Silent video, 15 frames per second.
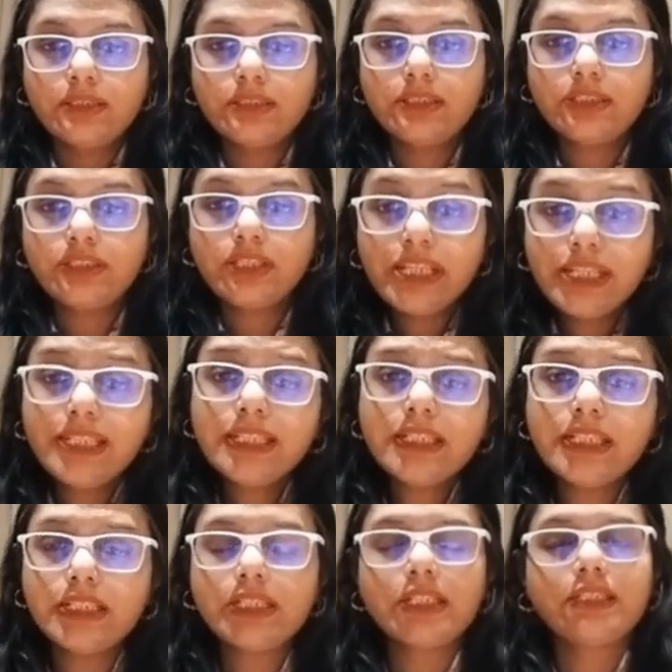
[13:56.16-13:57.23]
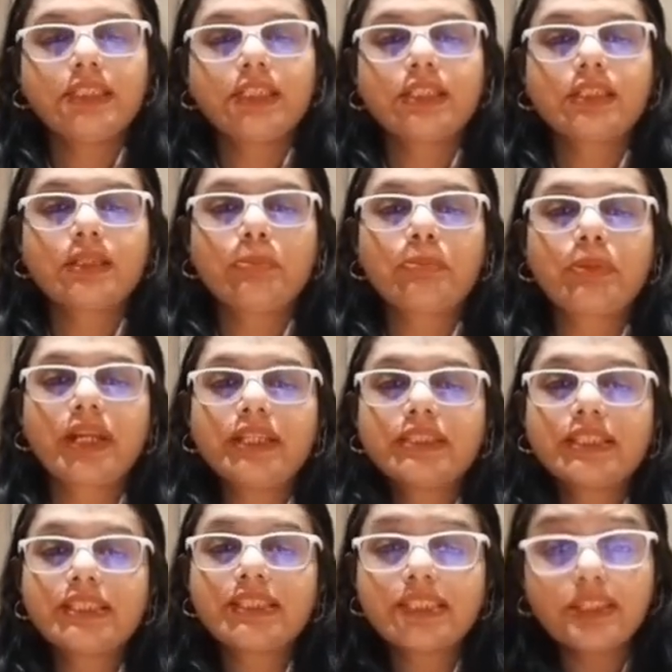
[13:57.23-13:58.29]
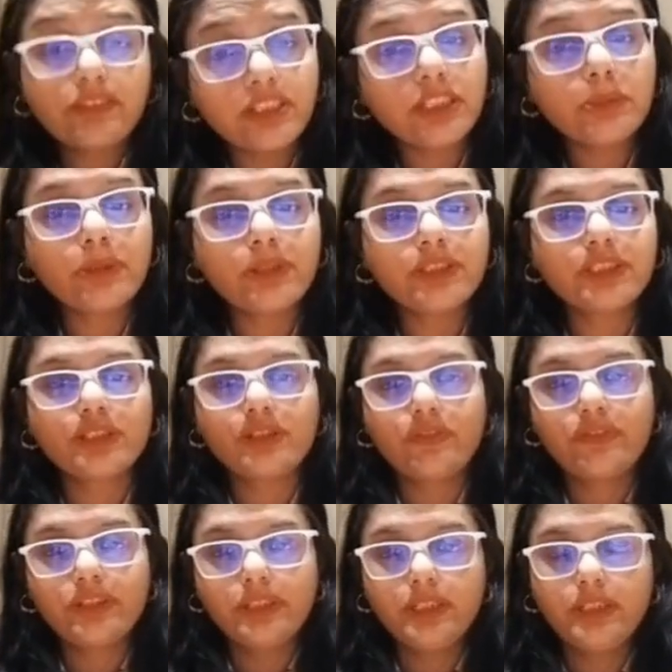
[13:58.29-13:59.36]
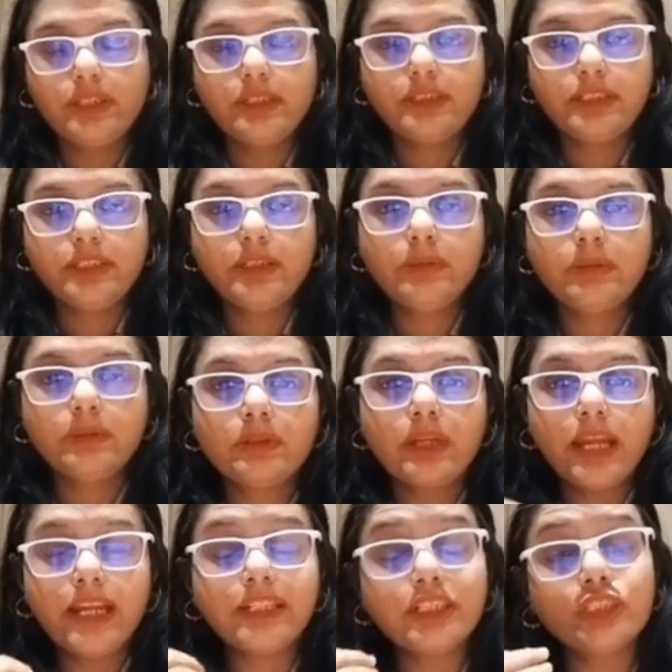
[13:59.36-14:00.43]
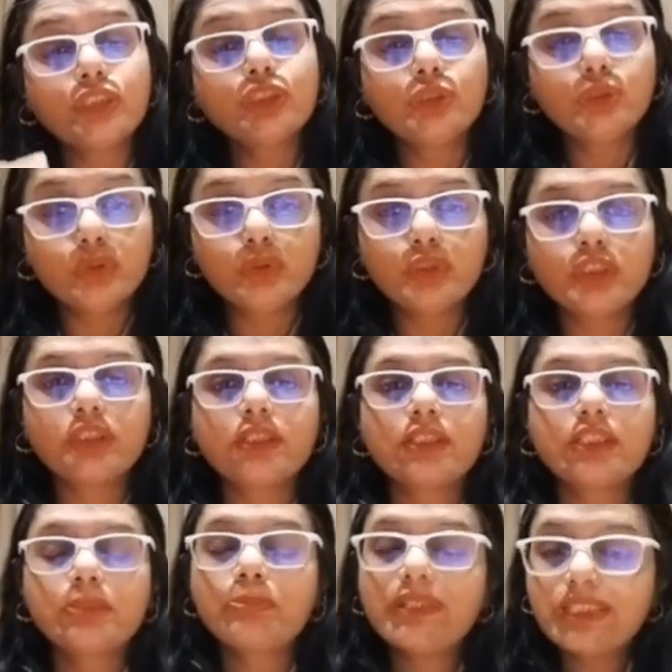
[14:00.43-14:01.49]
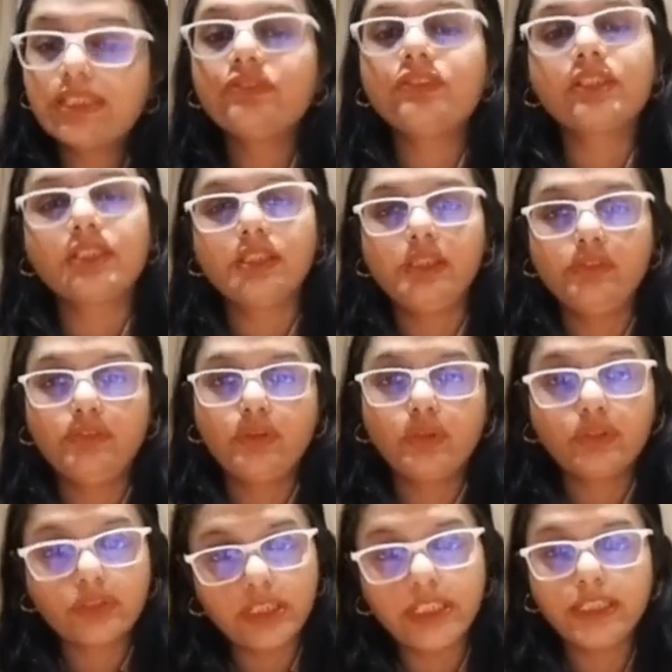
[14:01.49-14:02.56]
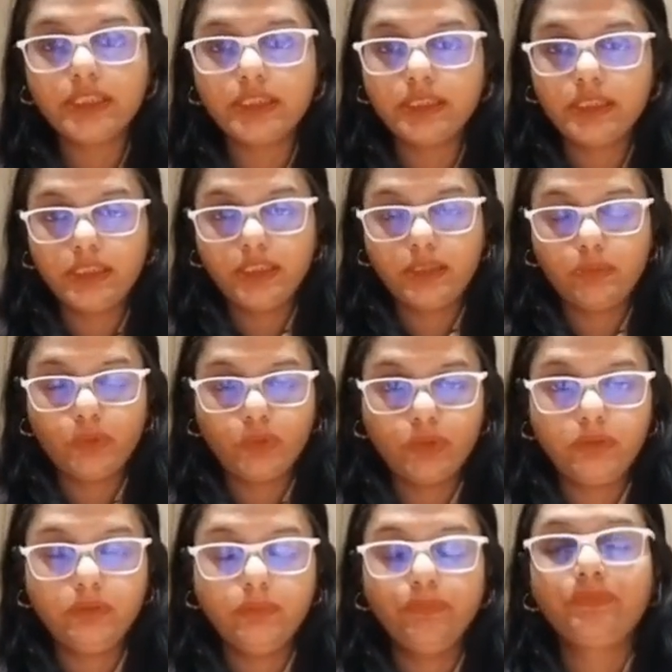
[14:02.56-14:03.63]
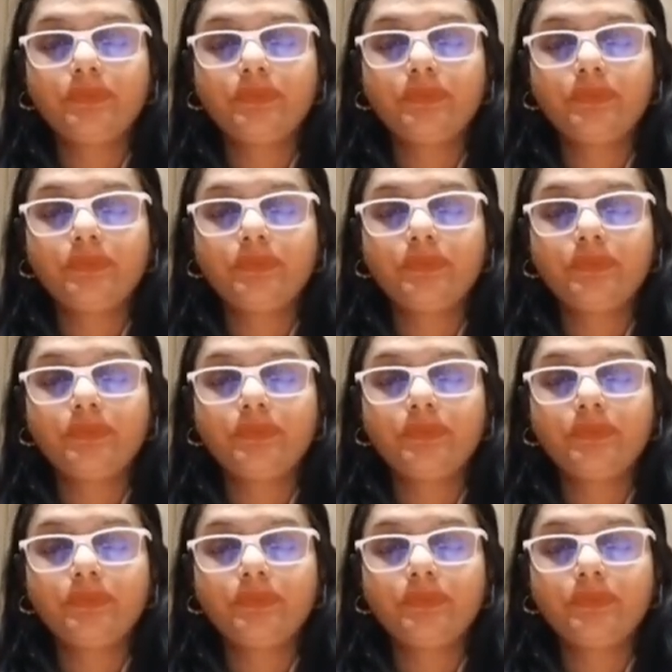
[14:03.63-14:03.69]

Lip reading: The training data set comprises 70% of the data set and is used specifically for training the data model.